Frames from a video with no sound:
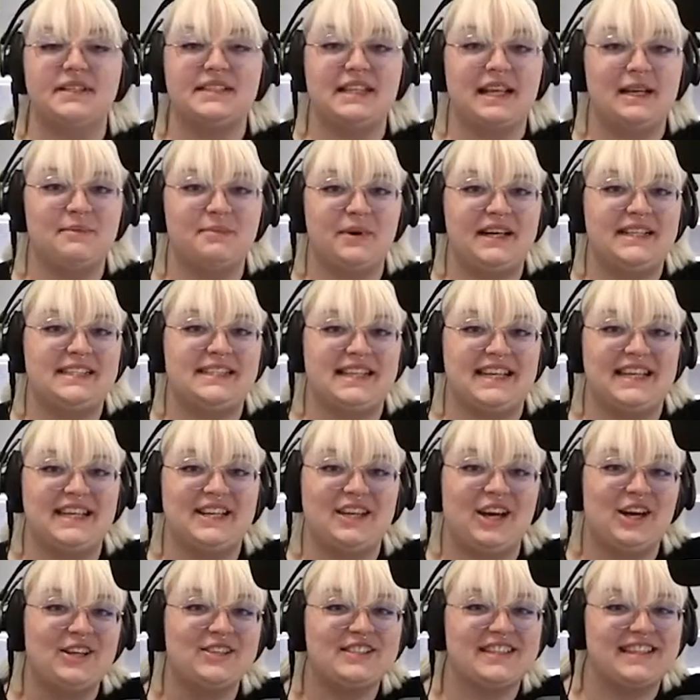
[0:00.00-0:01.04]
celebrating
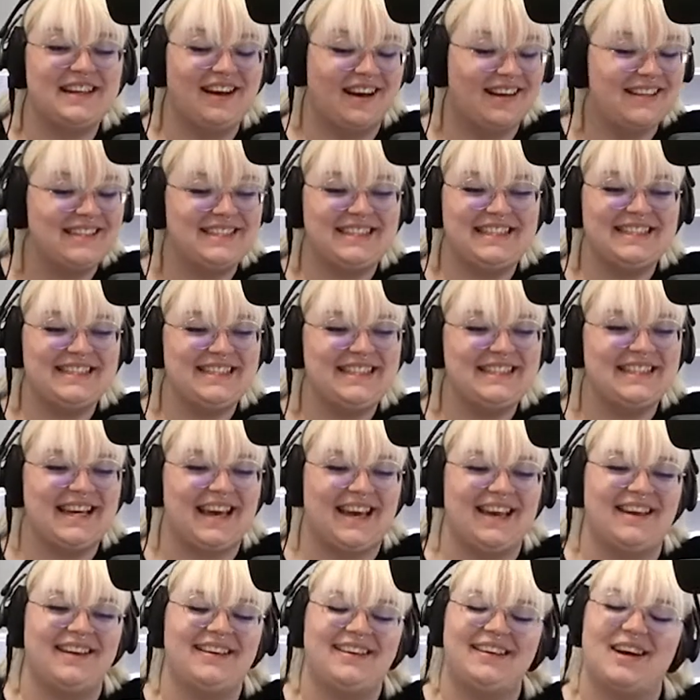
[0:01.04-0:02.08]
Girls in ICT
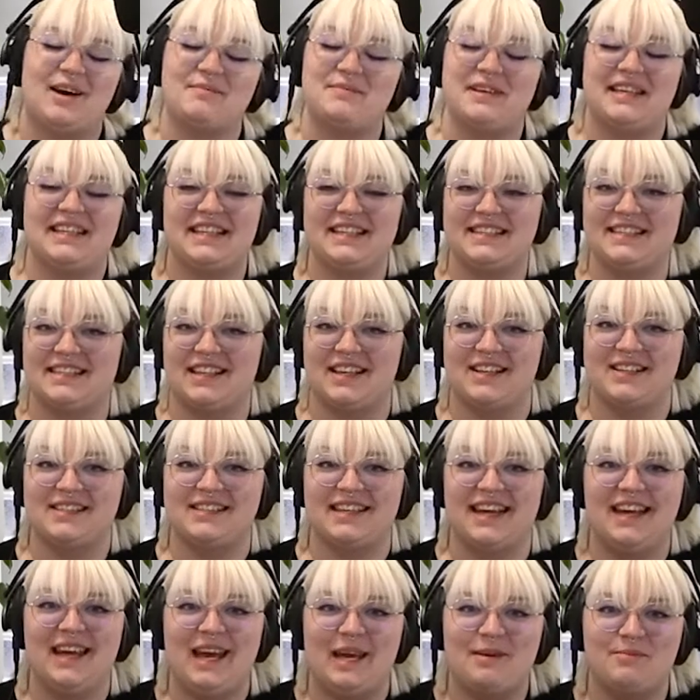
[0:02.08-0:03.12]
Day, coming this
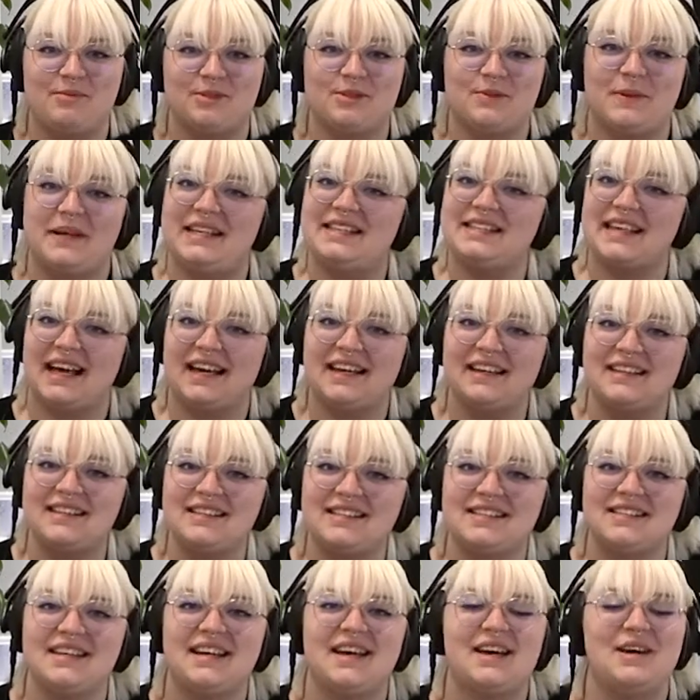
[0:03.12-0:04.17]
Thursday, April
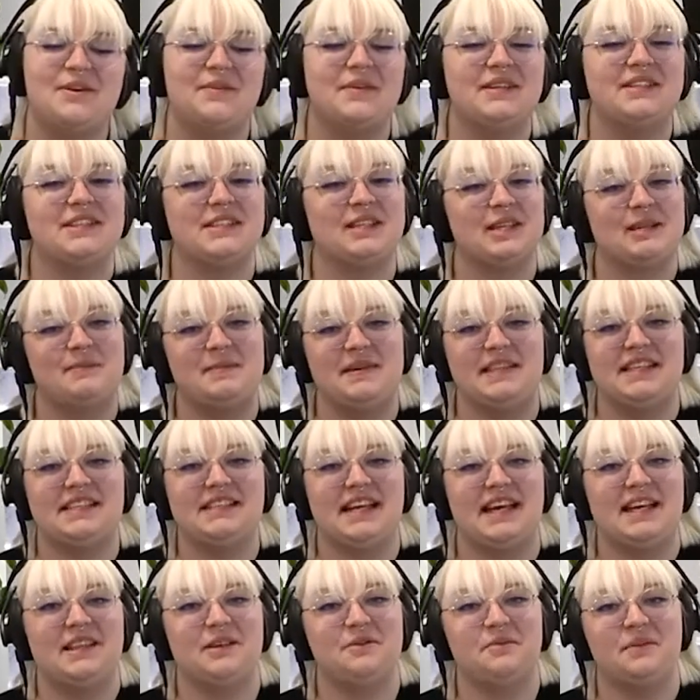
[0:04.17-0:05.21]
22nd, which is going to be the
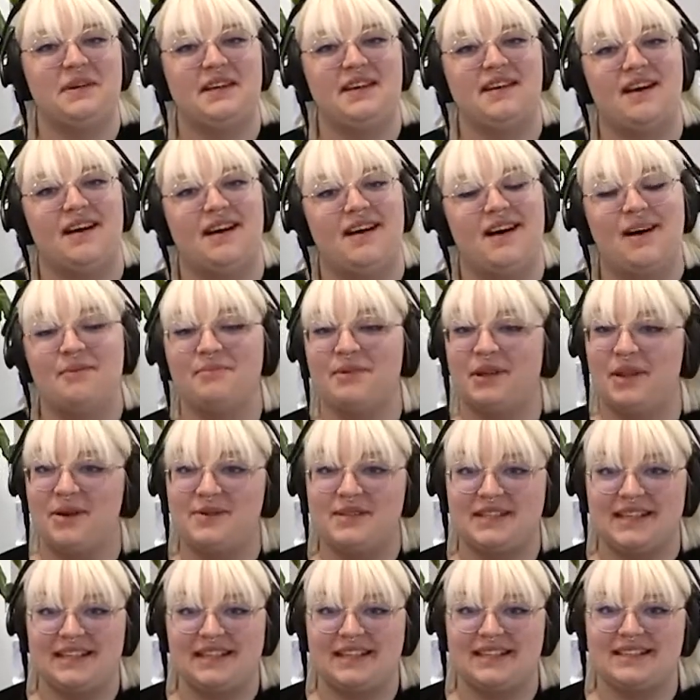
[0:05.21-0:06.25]
day that we are
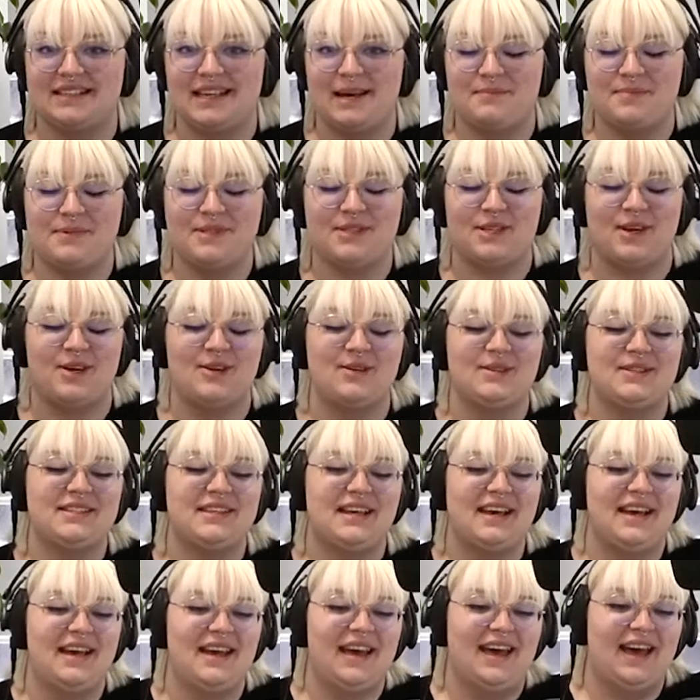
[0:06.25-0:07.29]
uploading this episode.
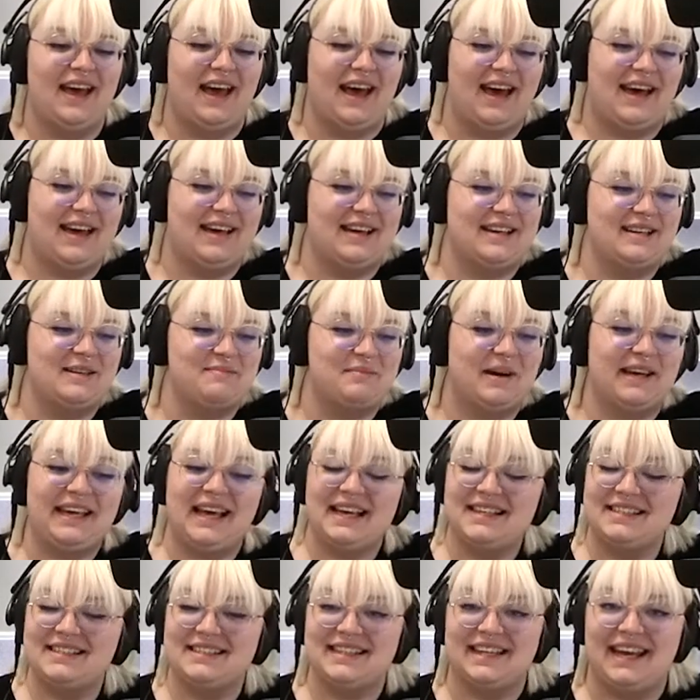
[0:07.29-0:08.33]
And my
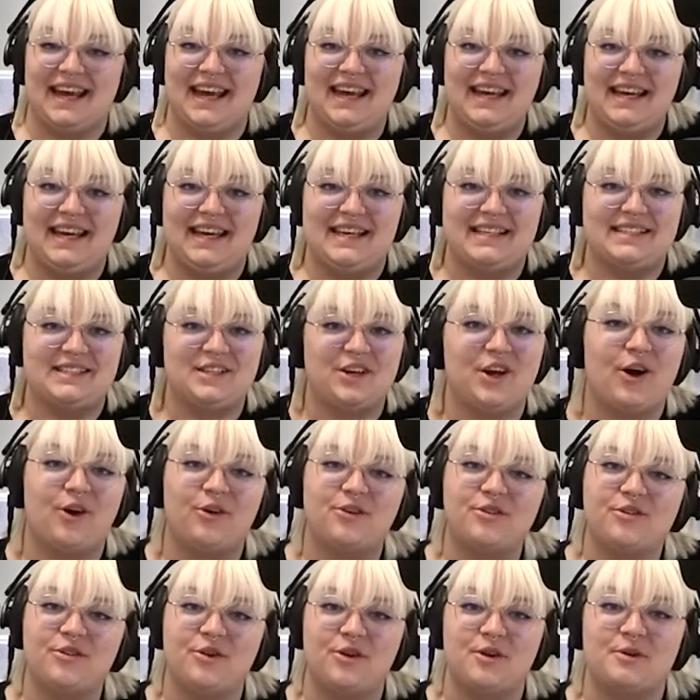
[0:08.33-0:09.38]
guest today is Nicole
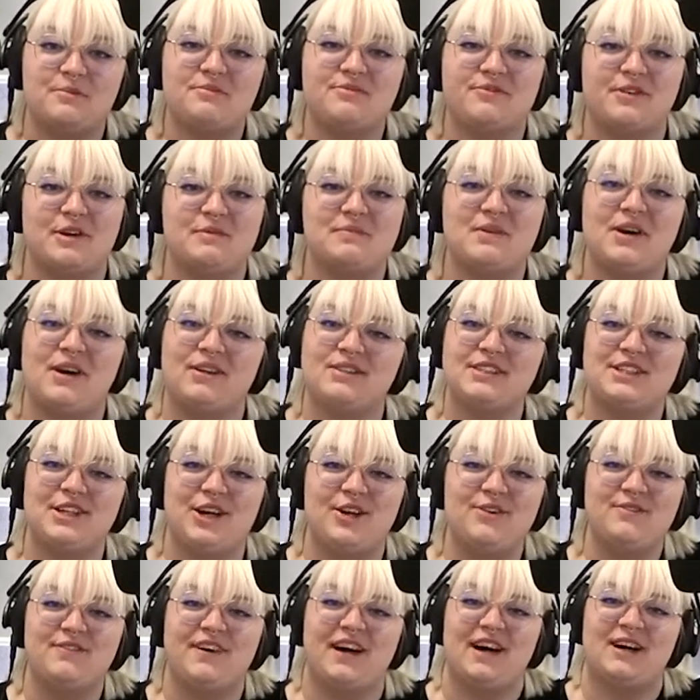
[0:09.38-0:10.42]
Thorpe from
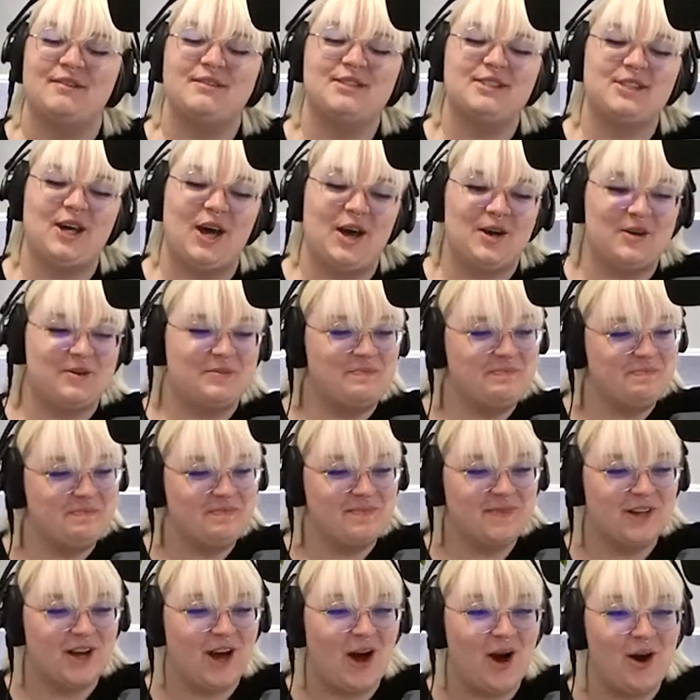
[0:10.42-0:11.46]
Cultinova. So,
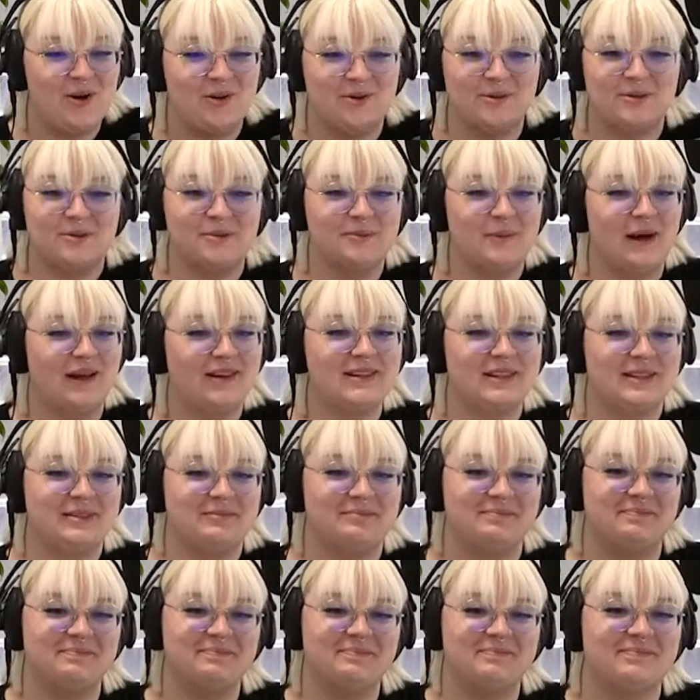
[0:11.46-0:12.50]
Nicole,
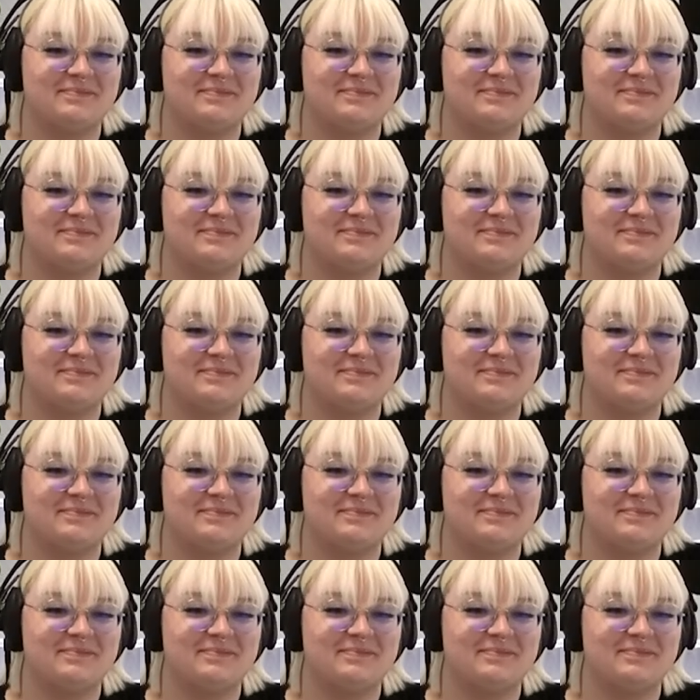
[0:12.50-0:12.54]
welcome.